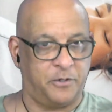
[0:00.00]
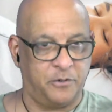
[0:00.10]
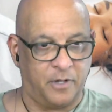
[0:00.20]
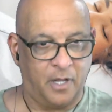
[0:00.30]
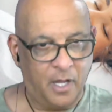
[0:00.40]
But
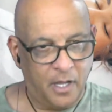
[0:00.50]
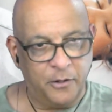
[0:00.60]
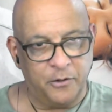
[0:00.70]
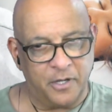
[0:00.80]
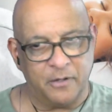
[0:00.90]

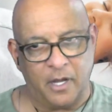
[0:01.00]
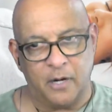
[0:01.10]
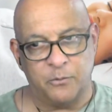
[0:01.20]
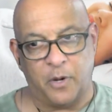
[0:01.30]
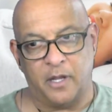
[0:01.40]
you can
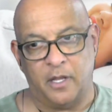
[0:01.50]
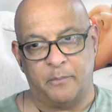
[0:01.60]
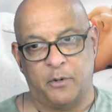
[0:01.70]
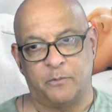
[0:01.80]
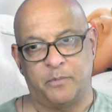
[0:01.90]
kind of
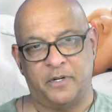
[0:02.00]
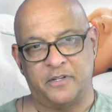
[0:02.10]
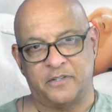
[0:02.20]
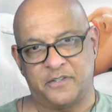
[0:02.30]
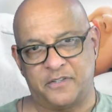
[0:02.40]
regulate both, but it
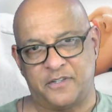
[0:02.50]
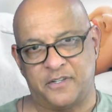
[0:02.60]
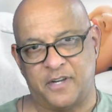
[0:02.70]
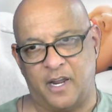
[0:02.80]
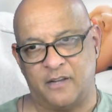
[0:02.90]
just
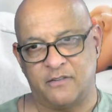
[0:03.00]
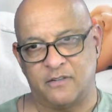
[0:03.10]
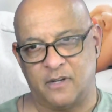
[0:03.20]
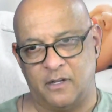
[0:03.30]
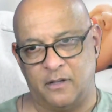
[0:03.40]

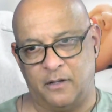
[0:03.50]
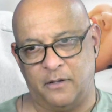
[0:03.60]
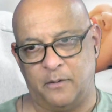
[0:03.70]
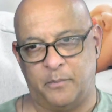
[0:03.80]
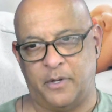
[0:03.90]
takes a
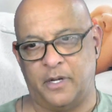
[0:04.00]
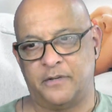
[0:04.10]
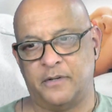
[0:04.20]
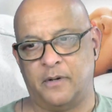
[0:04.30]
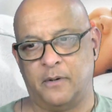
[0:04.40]
little
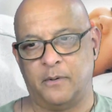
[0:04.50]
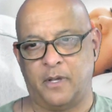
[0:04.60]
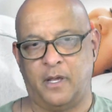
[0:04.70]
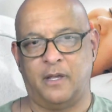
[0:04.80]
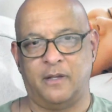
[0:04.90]
bit,
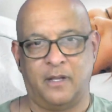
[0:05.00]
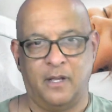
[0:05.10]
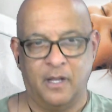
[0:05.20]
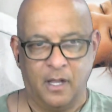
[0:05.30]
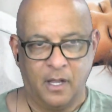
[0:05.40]
okay,
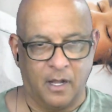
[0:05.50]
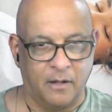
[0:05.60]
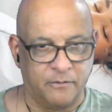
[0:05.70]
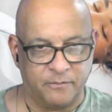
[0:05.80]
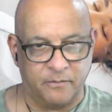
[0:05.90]

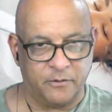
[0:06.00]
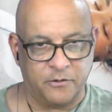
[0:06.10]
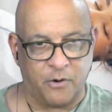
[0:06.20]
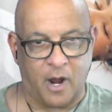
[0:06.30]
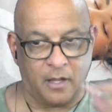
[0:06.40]
of
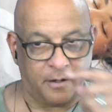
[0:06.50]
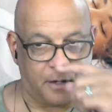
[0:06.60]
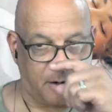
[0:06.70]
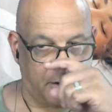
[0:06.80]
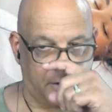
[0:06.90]
trial
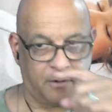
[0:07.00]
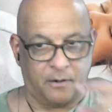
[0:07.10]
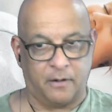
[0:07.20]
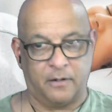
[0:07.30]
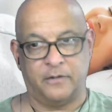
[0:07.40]
and error
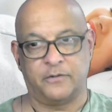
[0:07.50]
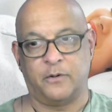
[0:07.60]
here on this.